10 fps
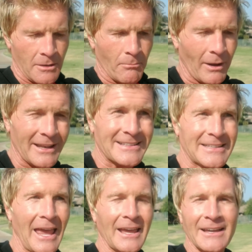but it's
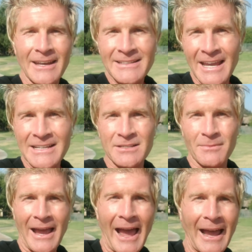going to take some
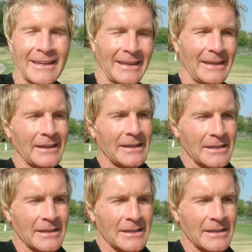hacking